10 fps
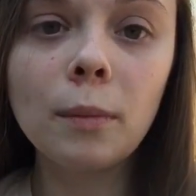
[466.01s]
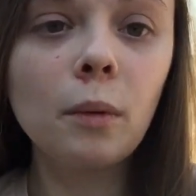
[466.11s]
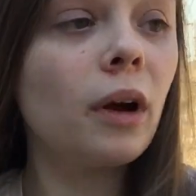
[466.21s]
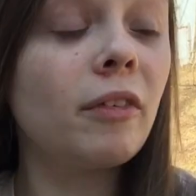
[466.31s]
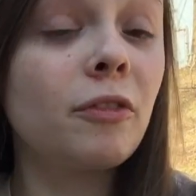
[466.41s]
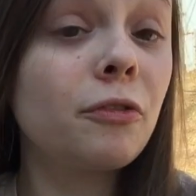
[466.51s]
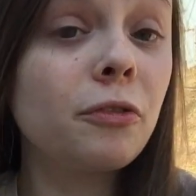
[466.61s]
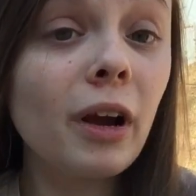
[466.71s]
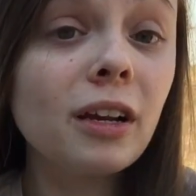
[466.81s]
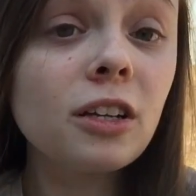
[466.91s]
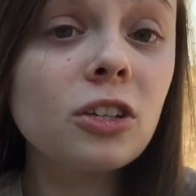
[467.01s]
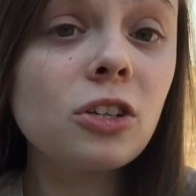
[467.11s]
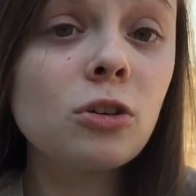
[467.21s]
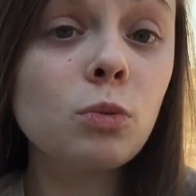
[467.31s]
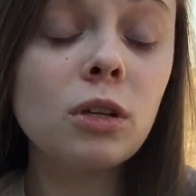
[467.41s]
or maybe we're having friend
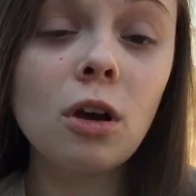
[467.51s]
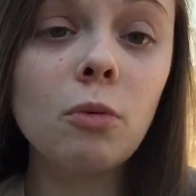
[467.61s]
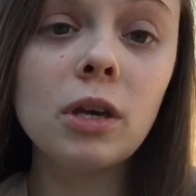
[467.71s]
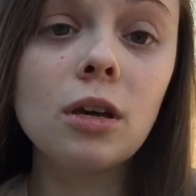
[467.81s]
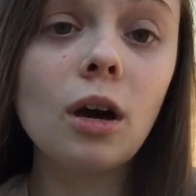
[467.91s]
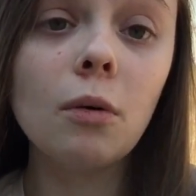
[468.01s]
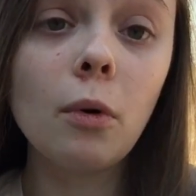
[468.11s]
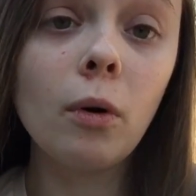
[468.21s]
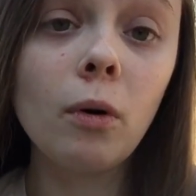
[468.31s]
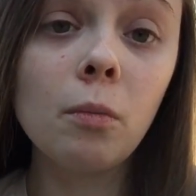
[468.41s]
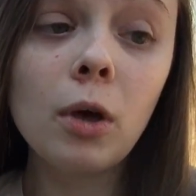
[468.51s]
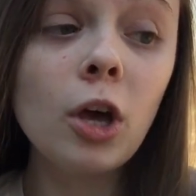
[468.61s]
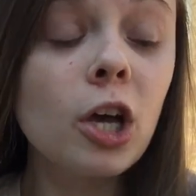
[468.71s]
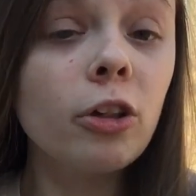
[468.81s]
issues, we know we can come home,